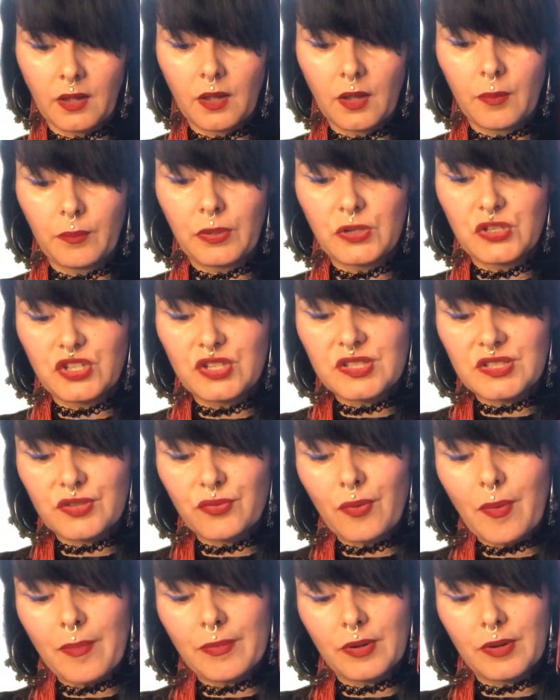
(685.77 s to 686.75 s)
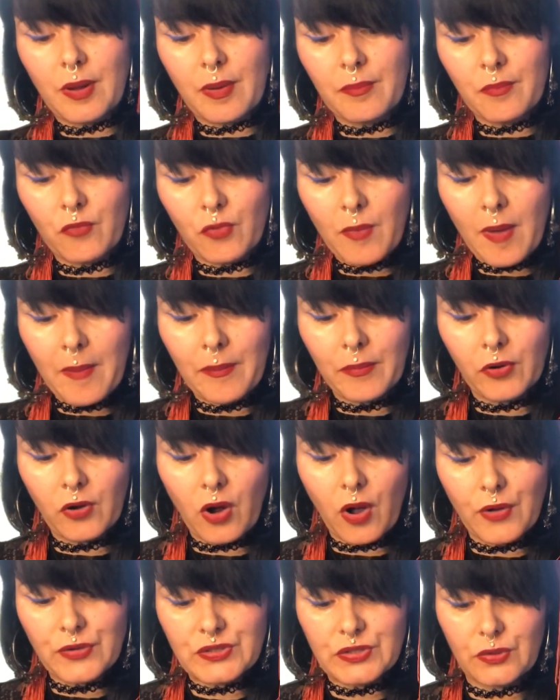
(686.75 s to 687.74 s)
But just to remember
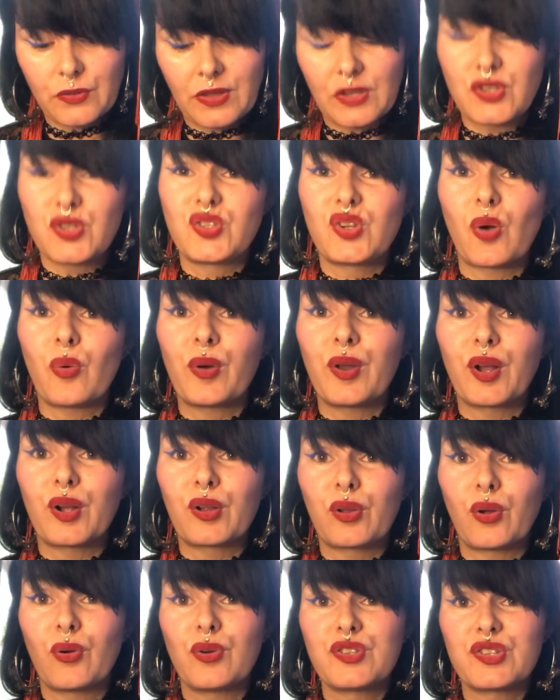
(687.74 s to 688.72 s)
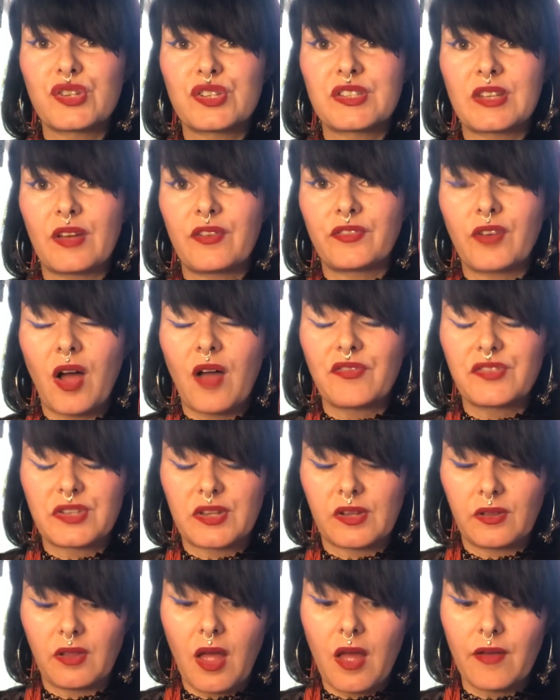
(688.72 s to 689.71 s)
also that you don't want to close yourself off to
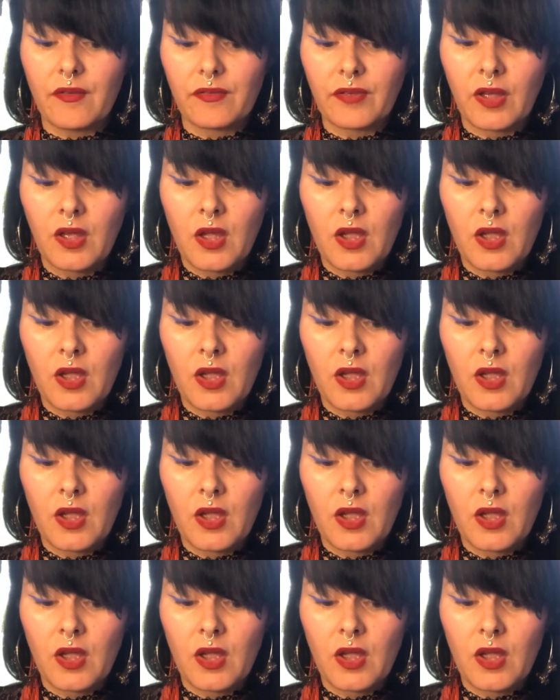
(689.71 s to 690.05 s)
love.